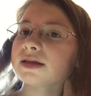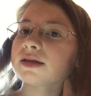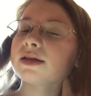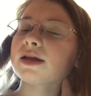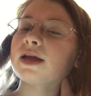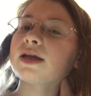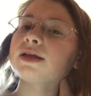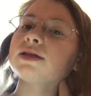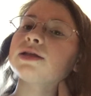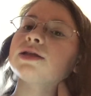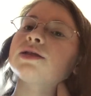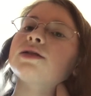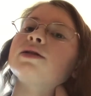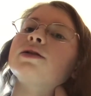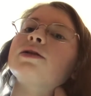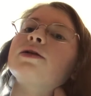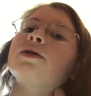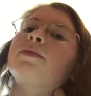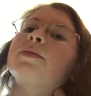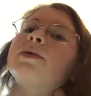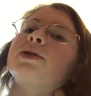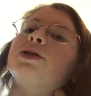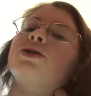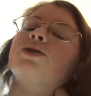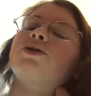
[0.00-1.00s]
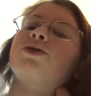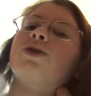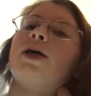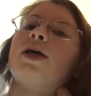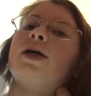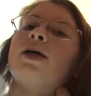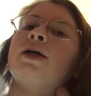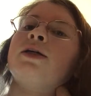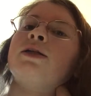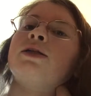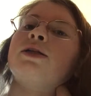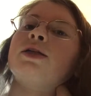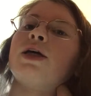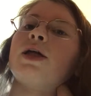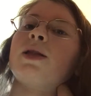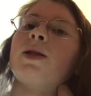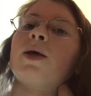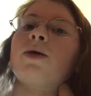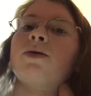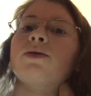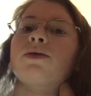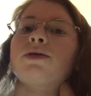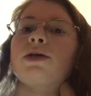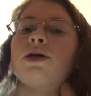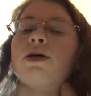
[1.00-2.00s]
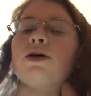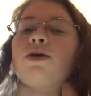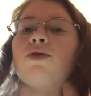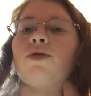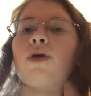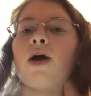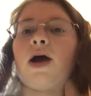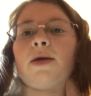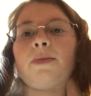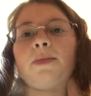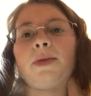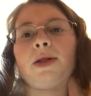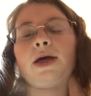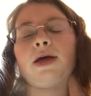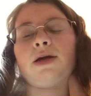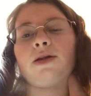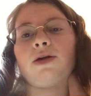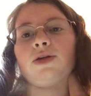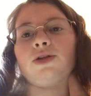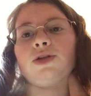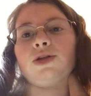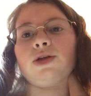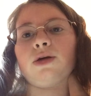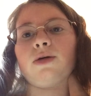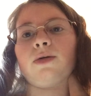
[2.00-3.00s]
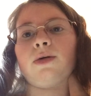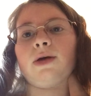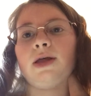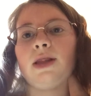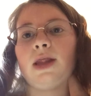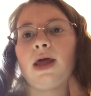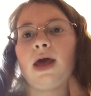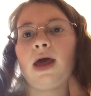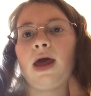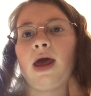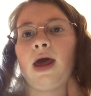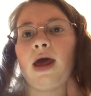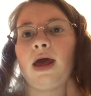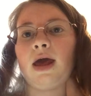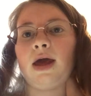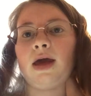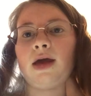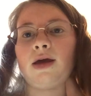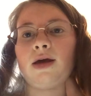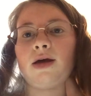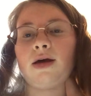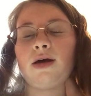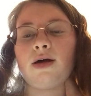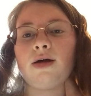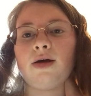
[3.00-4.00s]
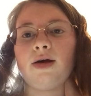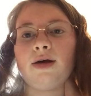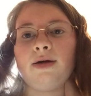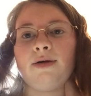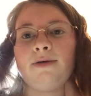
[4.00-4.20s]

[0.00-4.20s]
That's just a little bit strange. And also, I plan on doing a,